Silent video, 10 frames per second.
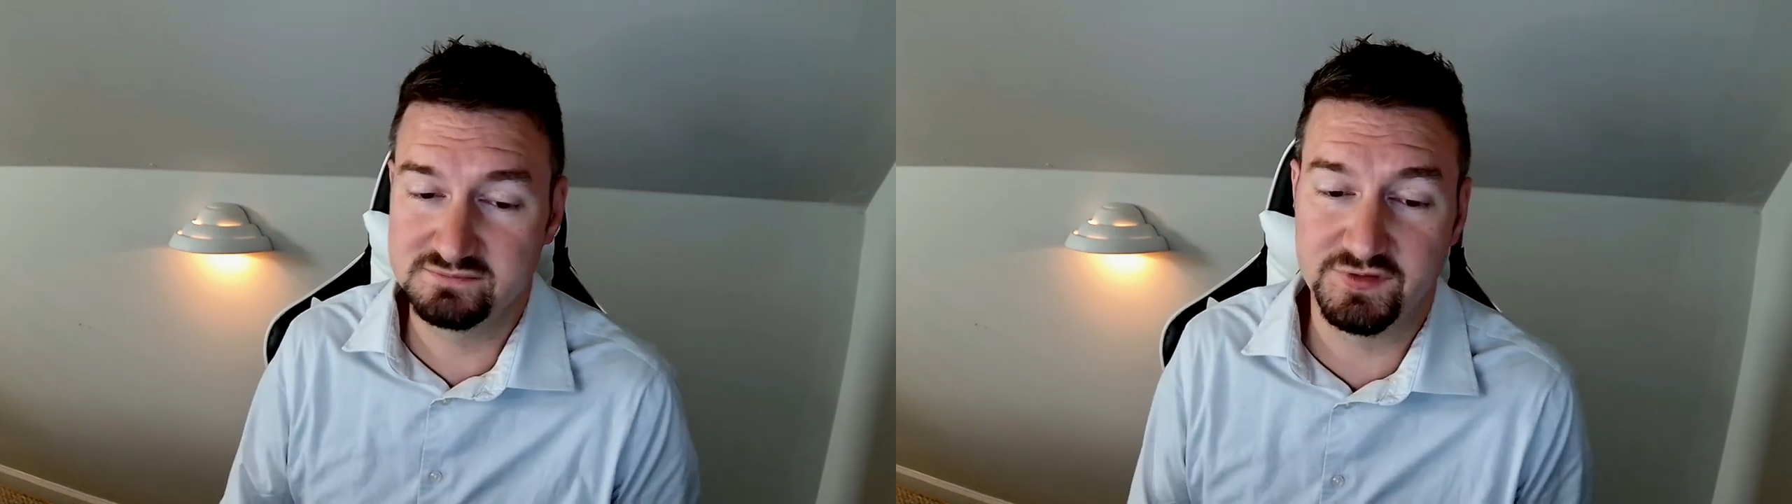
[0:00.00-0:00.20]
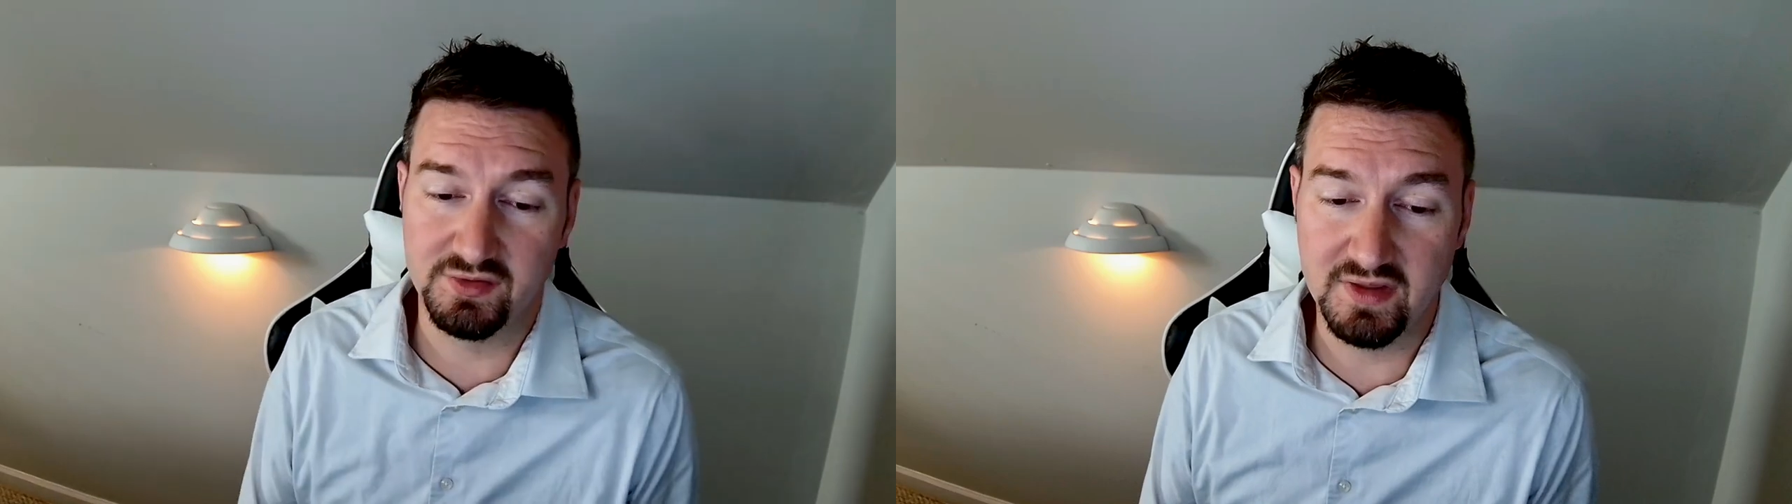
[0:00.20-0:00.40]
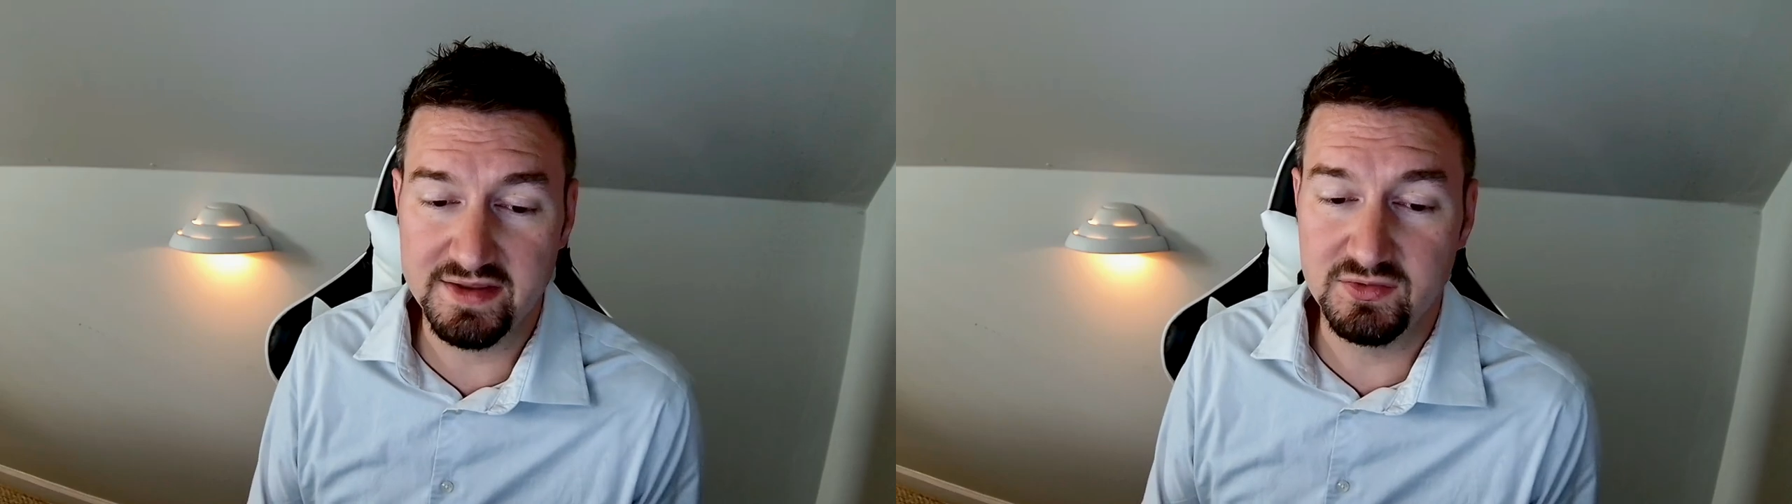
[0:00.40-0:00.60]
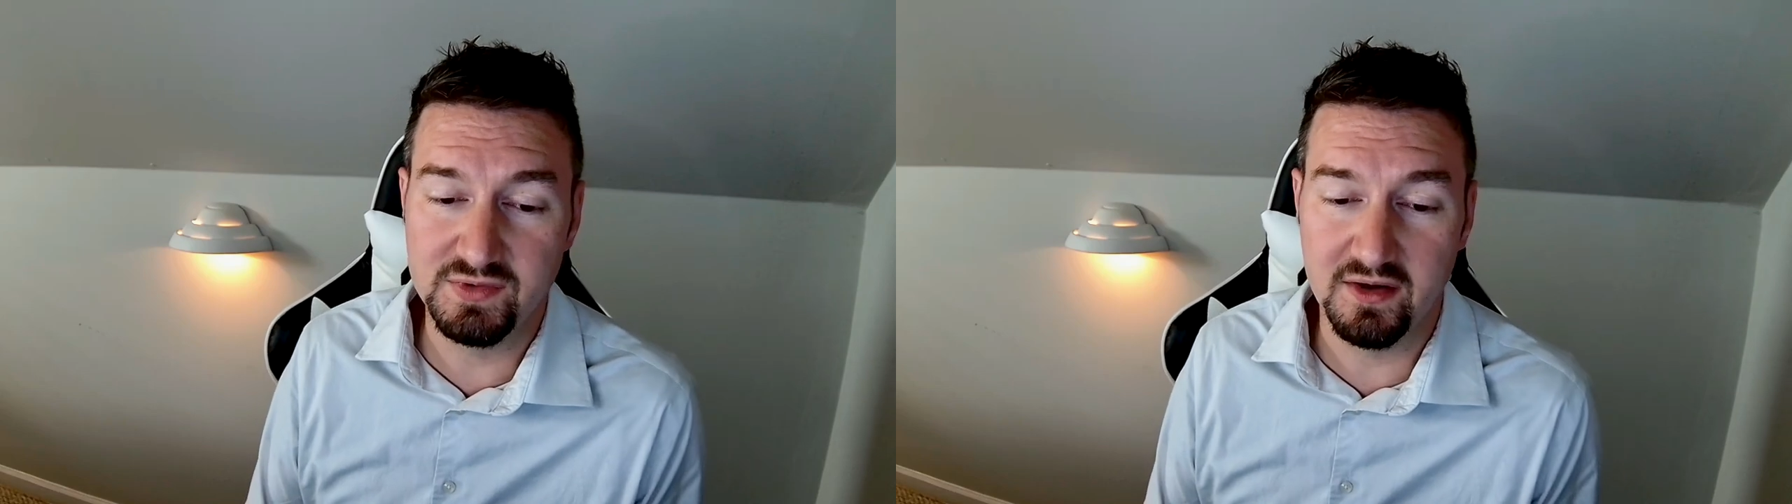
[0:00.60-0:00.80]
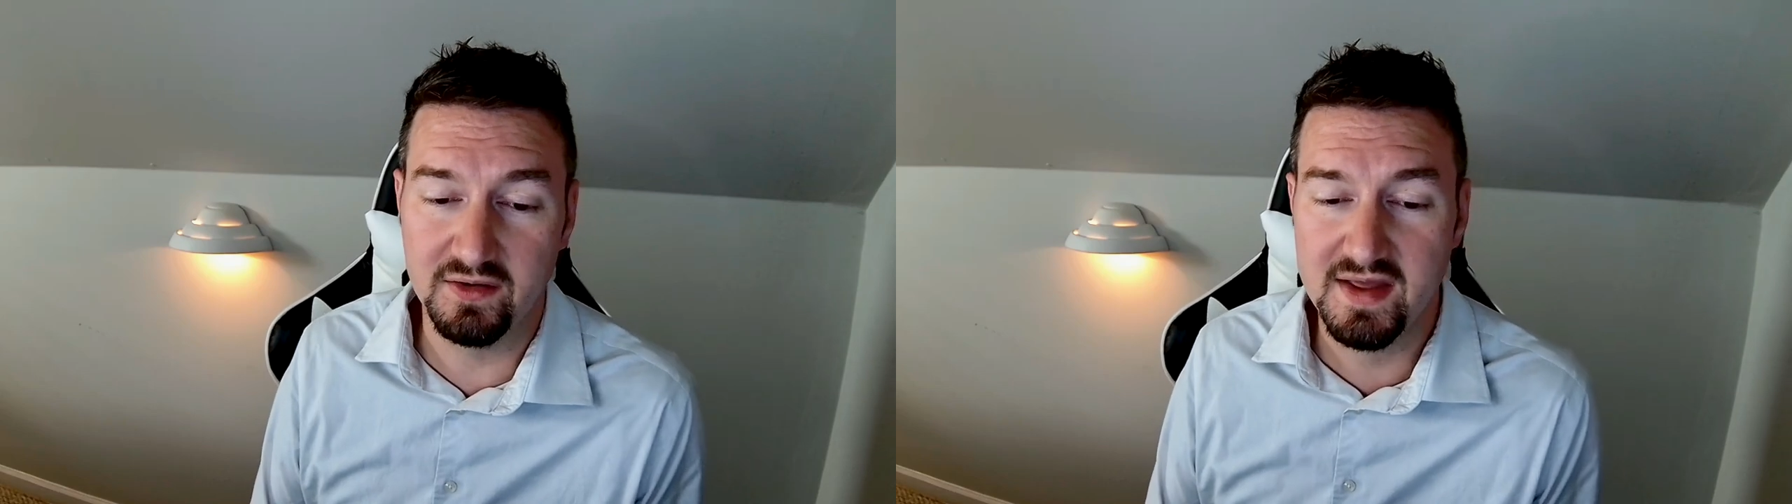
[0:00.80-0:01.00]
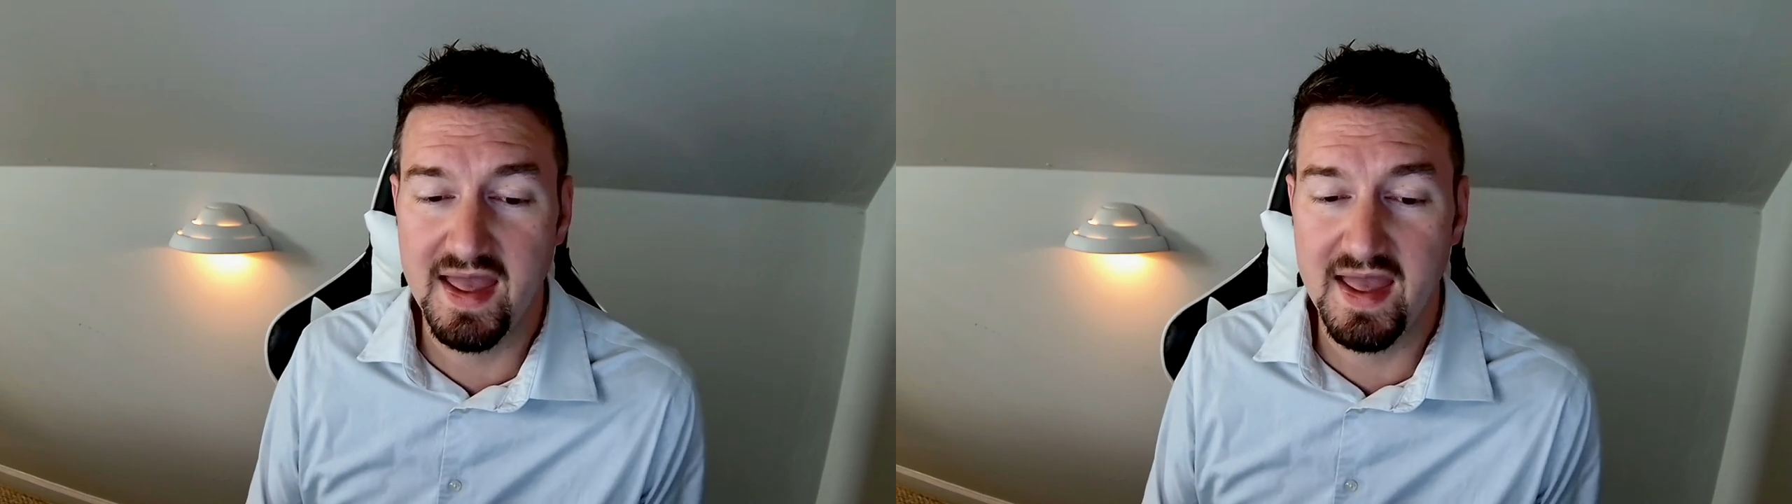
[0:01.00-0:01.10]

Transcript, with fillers: to let you know.